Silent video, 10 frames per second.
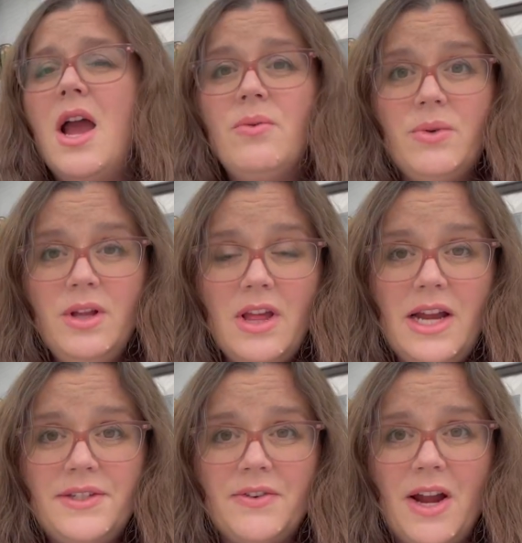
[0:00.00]
I
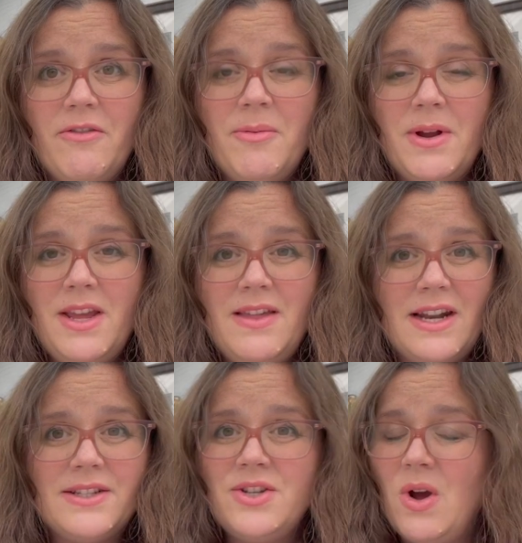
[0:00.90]
realize for everybody
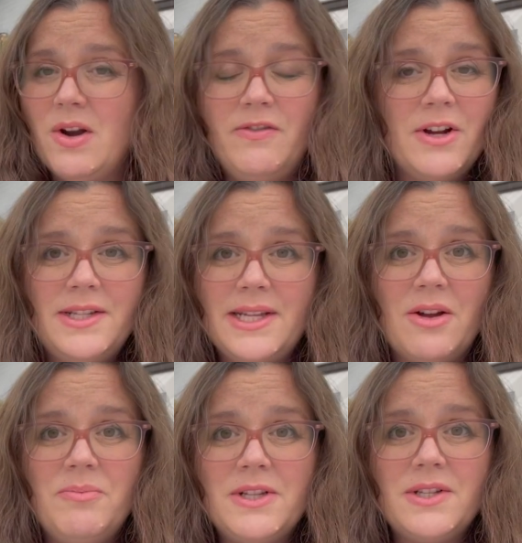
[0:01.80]
that is not a very
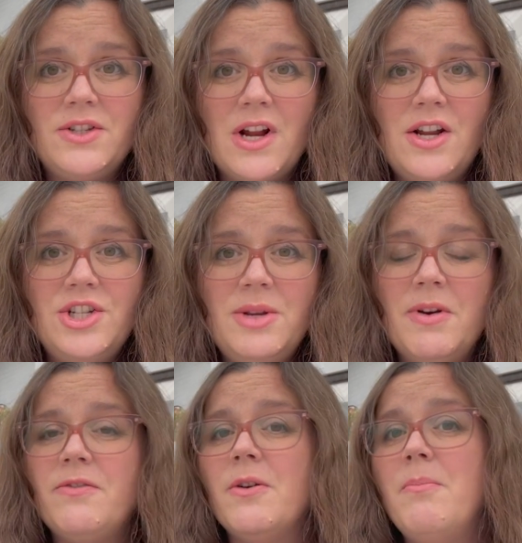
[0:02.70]
sound business strategy,
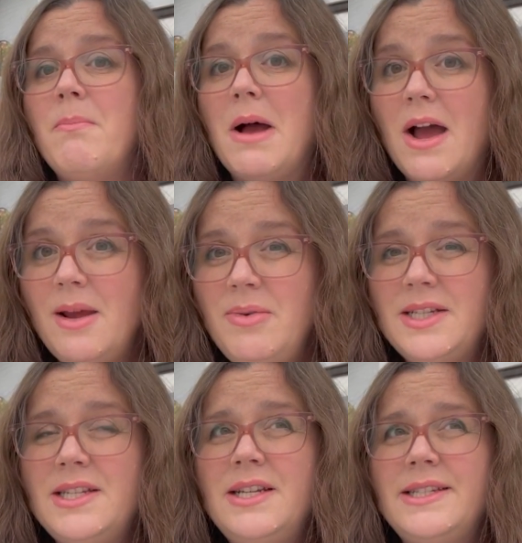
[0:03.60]
but for my
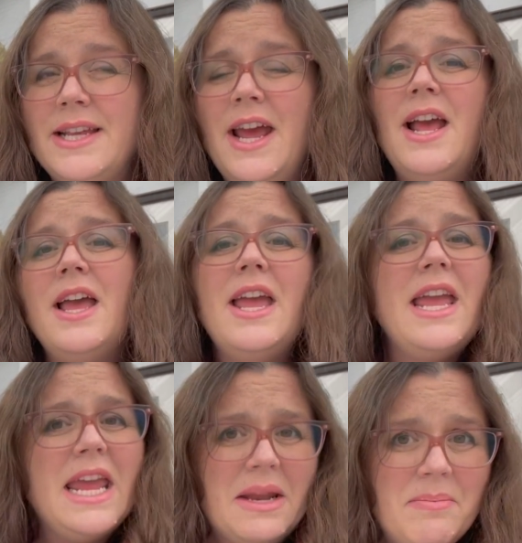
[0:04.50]
business,
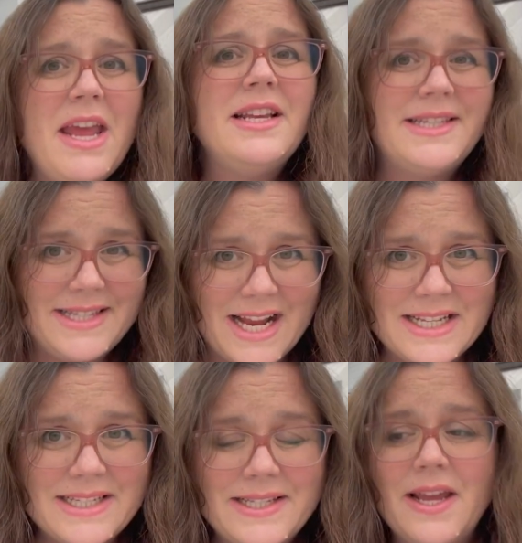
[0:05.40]
it makes
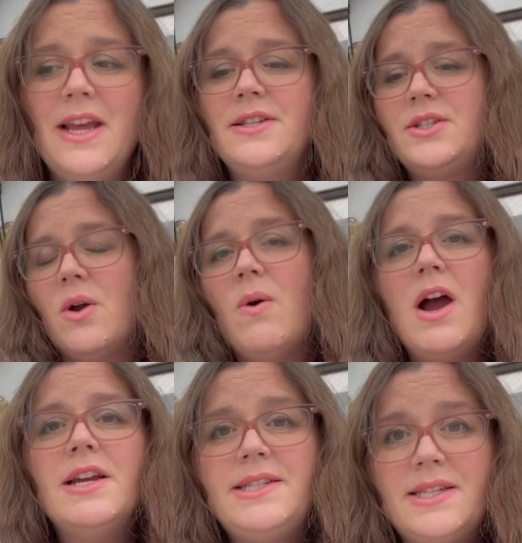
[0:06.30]
sense. So
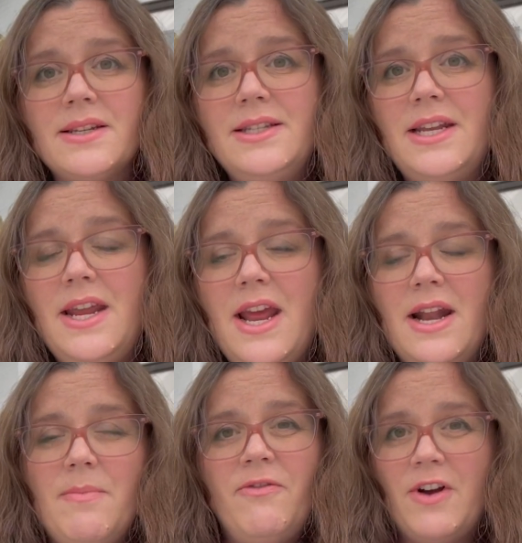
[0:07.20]
I still did it, and
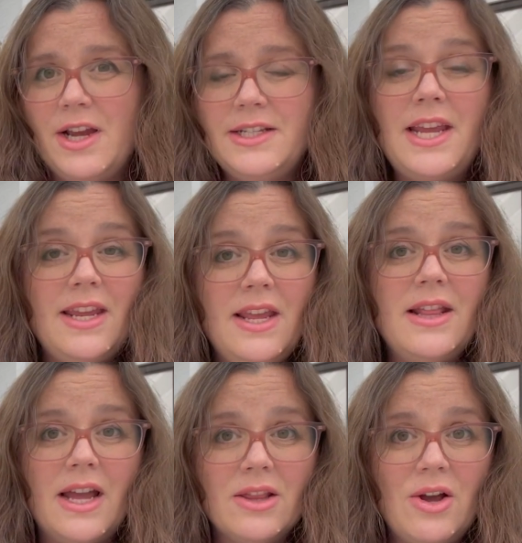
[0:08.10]
I'm fine taking
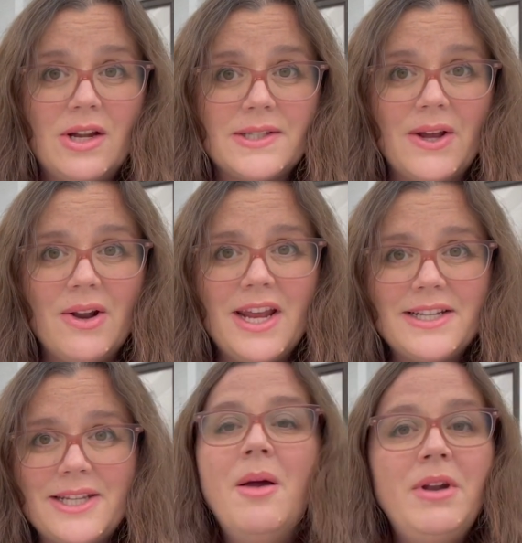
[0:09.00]
that loss on
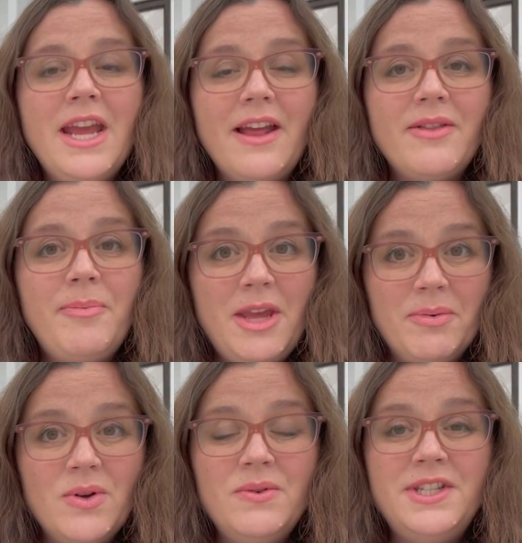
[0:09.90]
it. But again, the
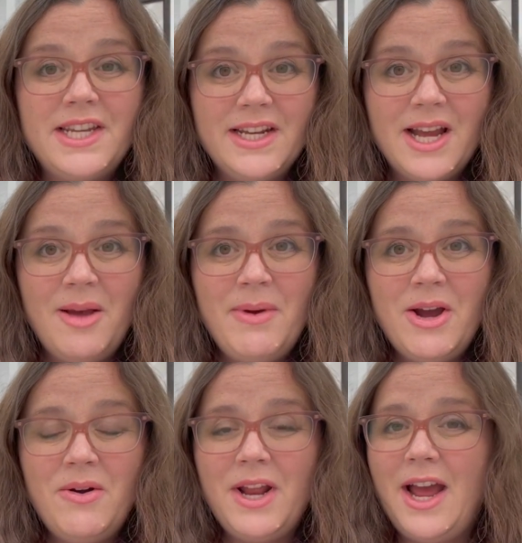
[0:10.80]
people who did come
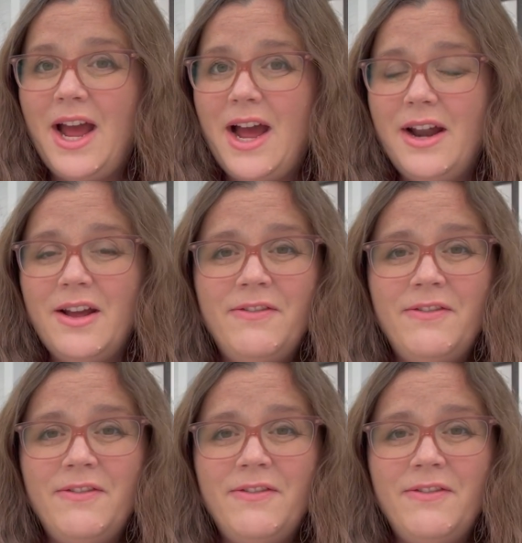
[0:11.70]
out had a